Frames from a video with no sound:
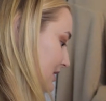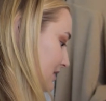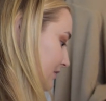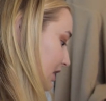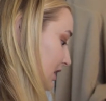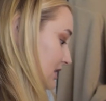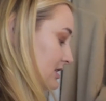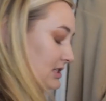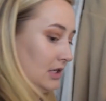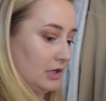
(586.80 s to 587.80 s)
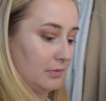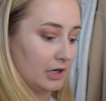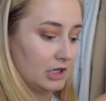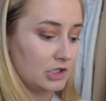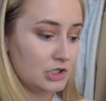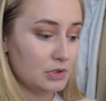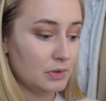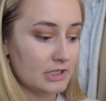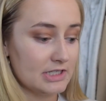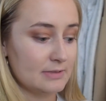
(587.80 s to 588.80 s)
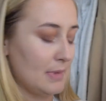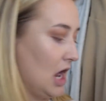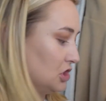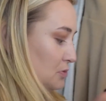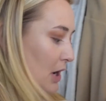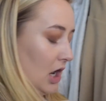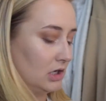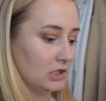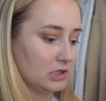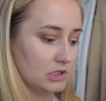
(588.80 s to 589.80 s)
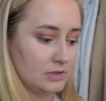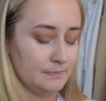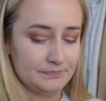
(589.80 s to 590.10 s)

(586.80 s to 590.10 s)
a different concealer. We're gonna do Smashbox.